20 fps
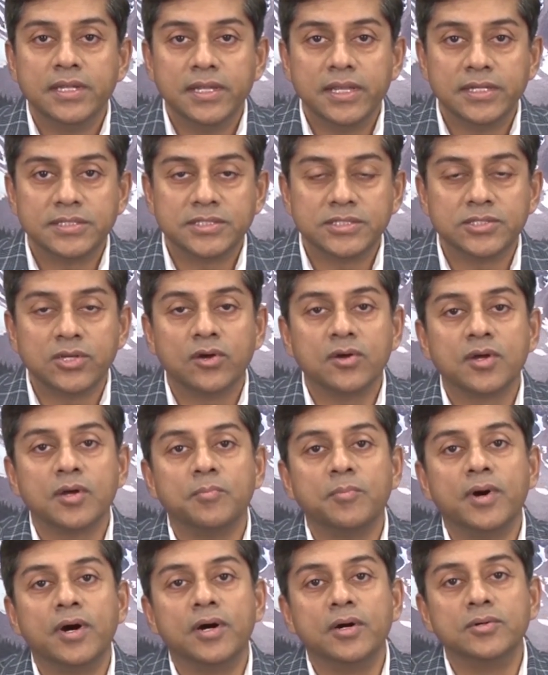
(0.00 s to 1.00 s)
Let's talk
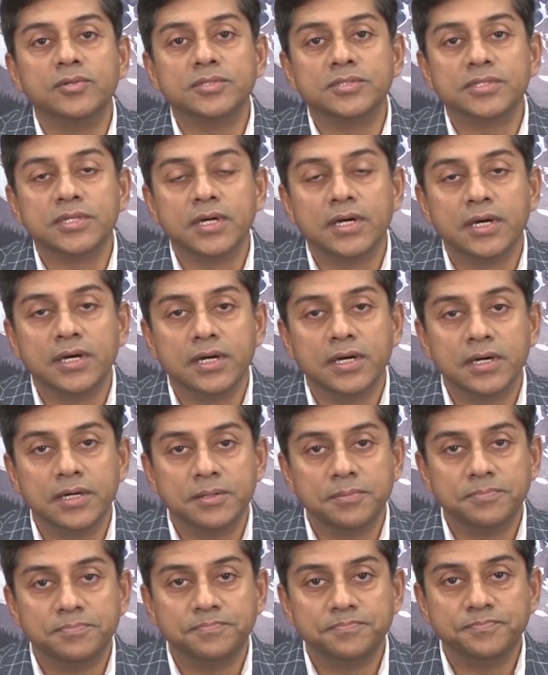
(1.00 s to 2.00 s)
about
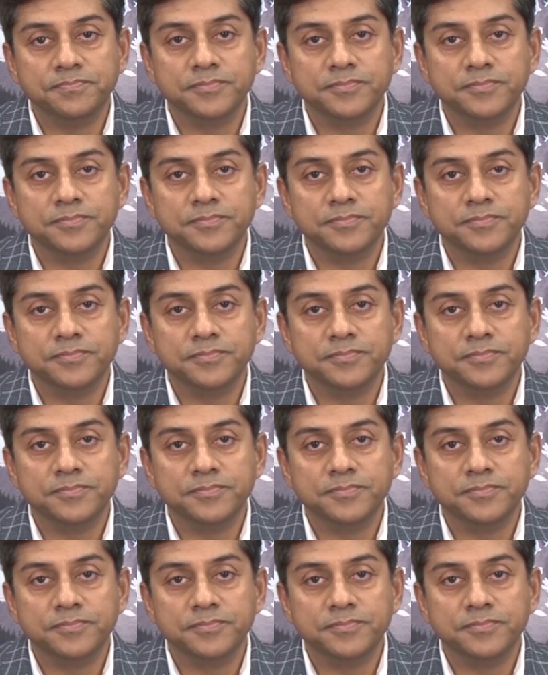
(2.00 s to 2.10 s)
spam